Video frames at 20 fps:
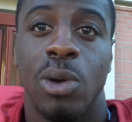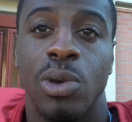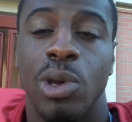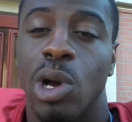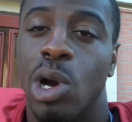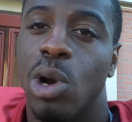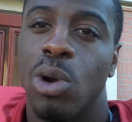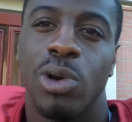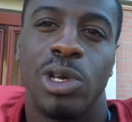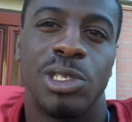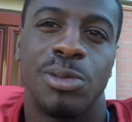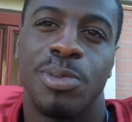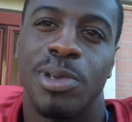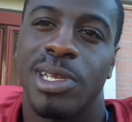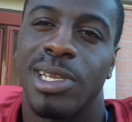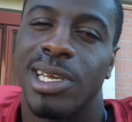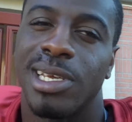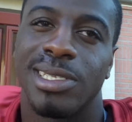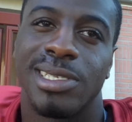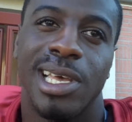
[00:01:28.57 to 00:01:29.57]
We always
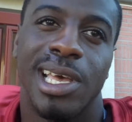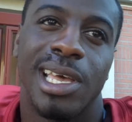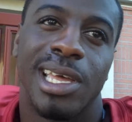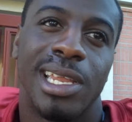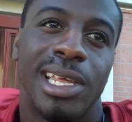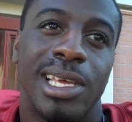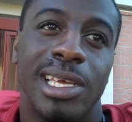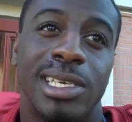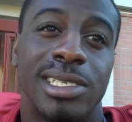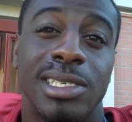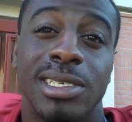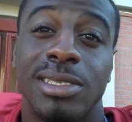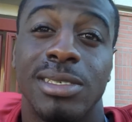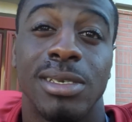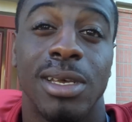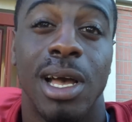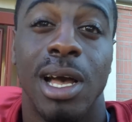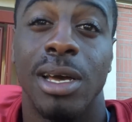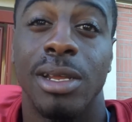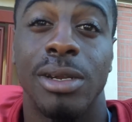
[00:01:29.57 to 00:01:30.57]
been like that, and it's
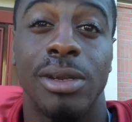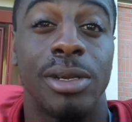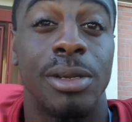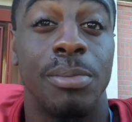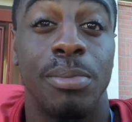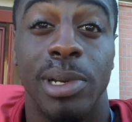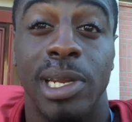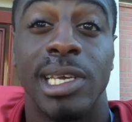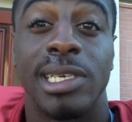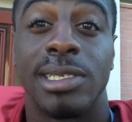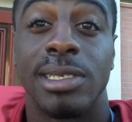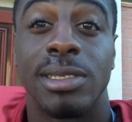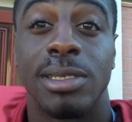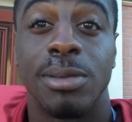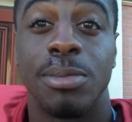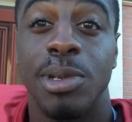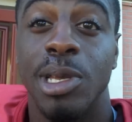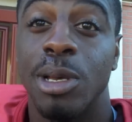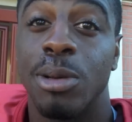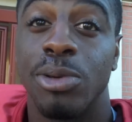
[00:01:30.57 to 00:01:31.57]
just an honor and a blessing
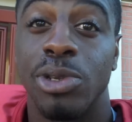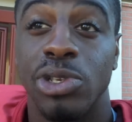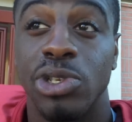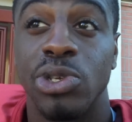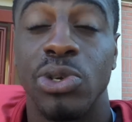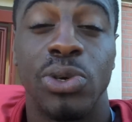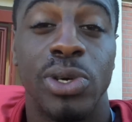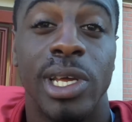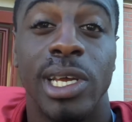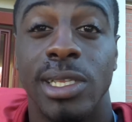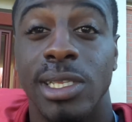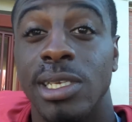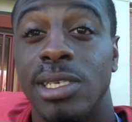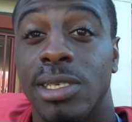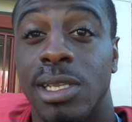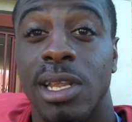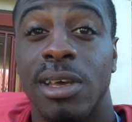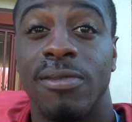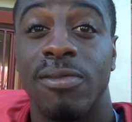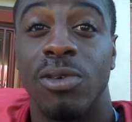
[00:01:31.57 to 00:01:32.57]
to be able to do it at
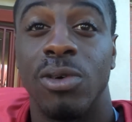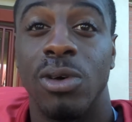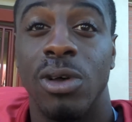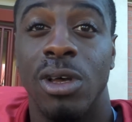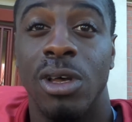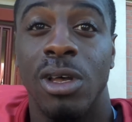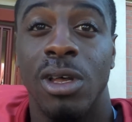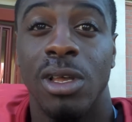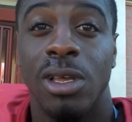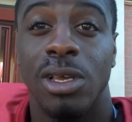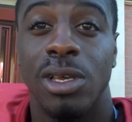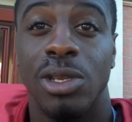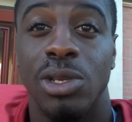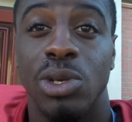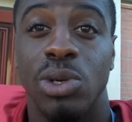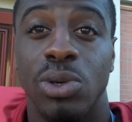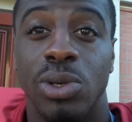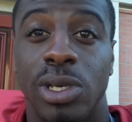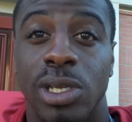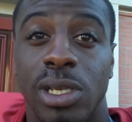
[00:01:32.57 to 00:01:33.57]
this level, mm-hmm. you
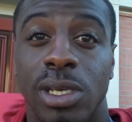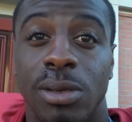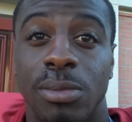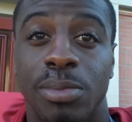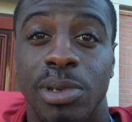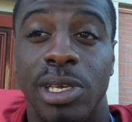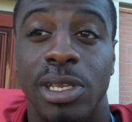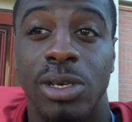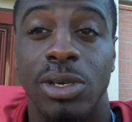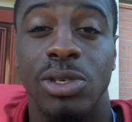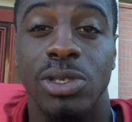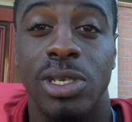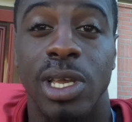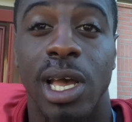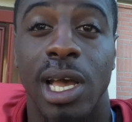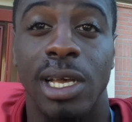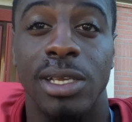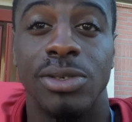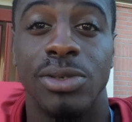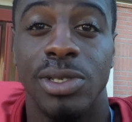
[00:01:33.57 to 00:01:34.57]
know, and be those
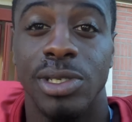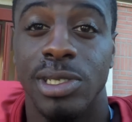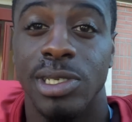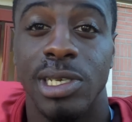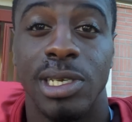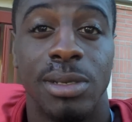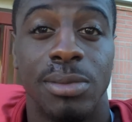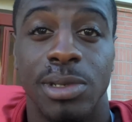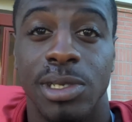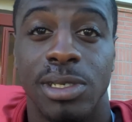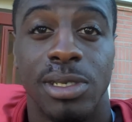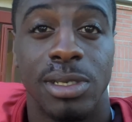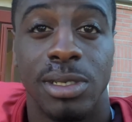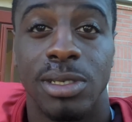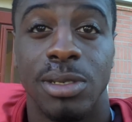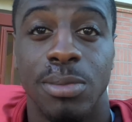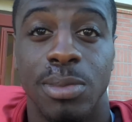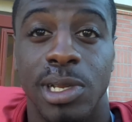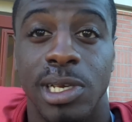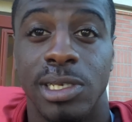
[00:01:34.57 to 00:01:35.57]
guys on the team.
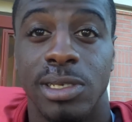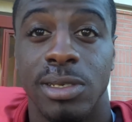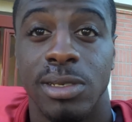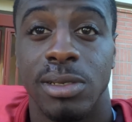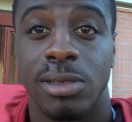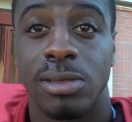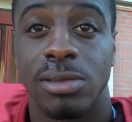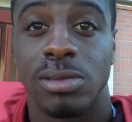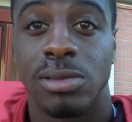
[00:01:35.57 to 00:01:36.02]
It's a blessing.